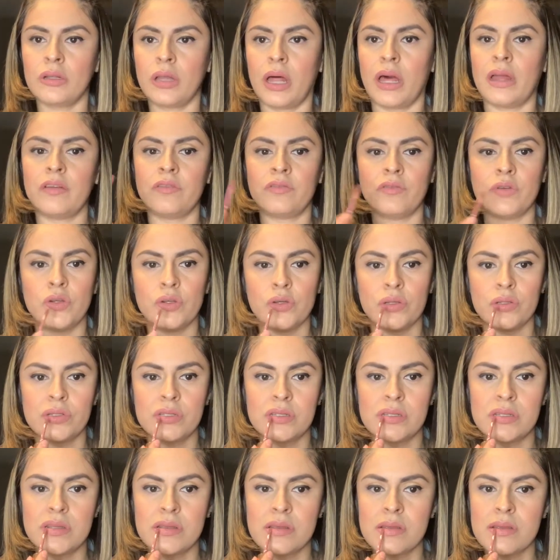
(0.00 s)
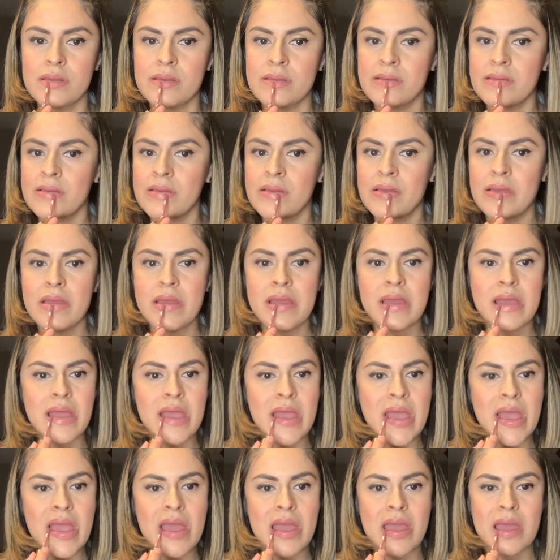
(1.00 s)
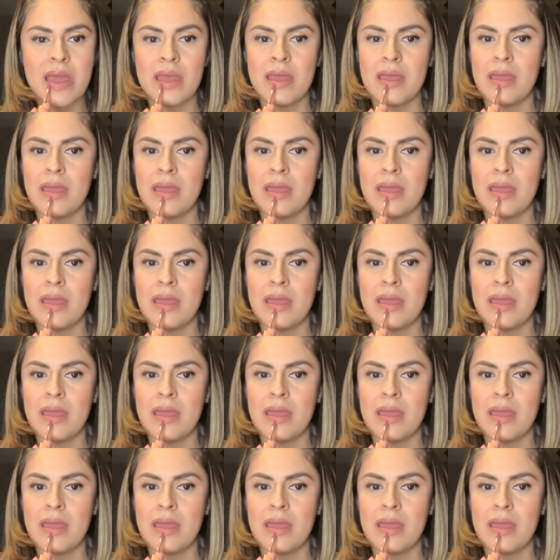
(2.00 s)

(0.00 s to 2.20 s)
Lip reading: I absolutely love it as well.